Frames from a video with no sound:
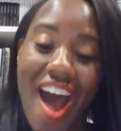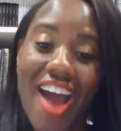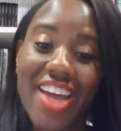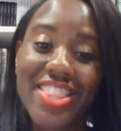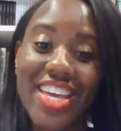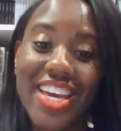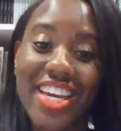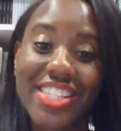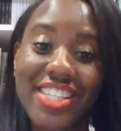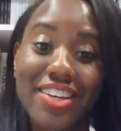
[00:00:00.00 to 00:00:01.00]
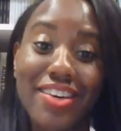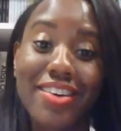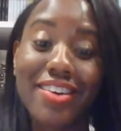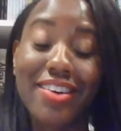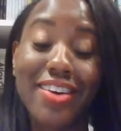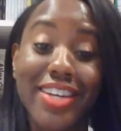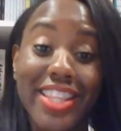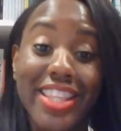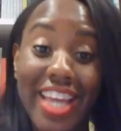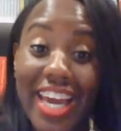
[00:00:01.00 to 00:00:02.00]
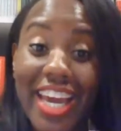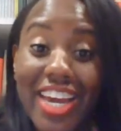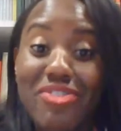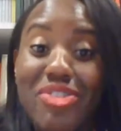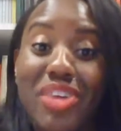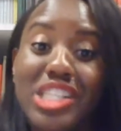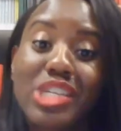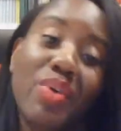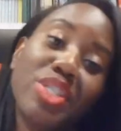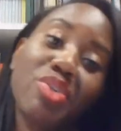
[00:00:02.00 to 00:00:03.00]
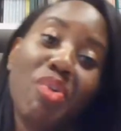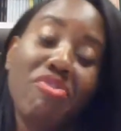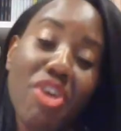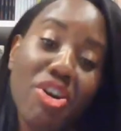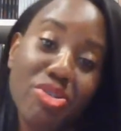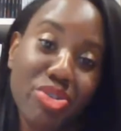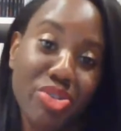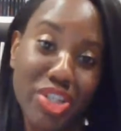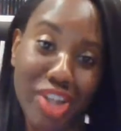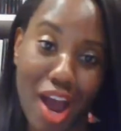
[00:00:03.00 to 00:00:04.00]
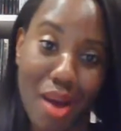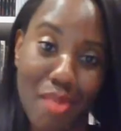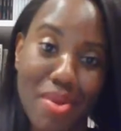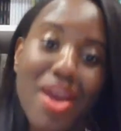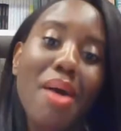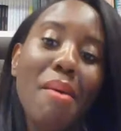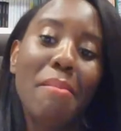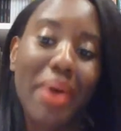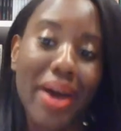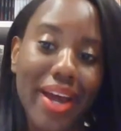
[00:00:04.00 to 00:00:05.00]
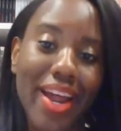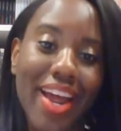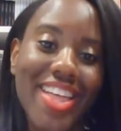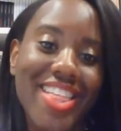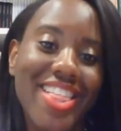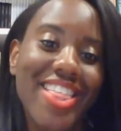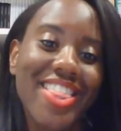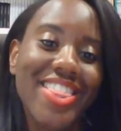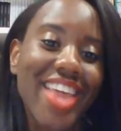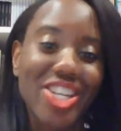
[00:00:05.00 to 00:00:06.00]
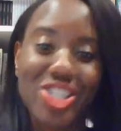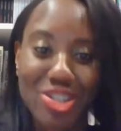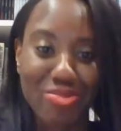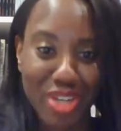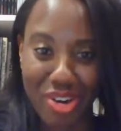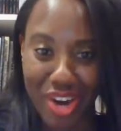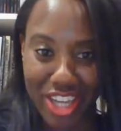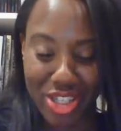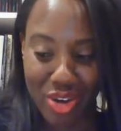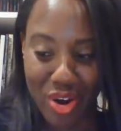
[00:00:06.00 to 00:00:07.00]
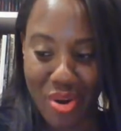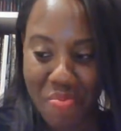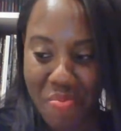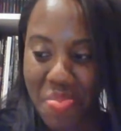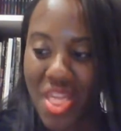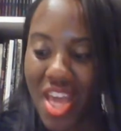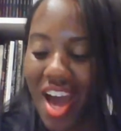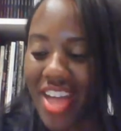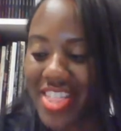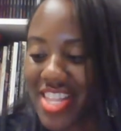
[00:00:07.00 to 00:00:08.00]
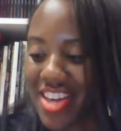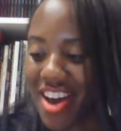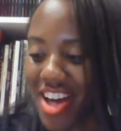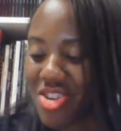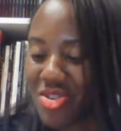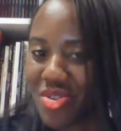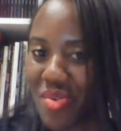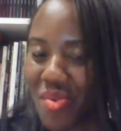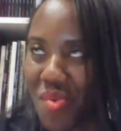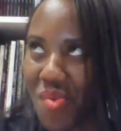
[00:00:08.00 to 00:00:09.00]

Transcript: I think it's a good thing if you get someone to refer you to a job, but that shouldn't be your answer. I think the other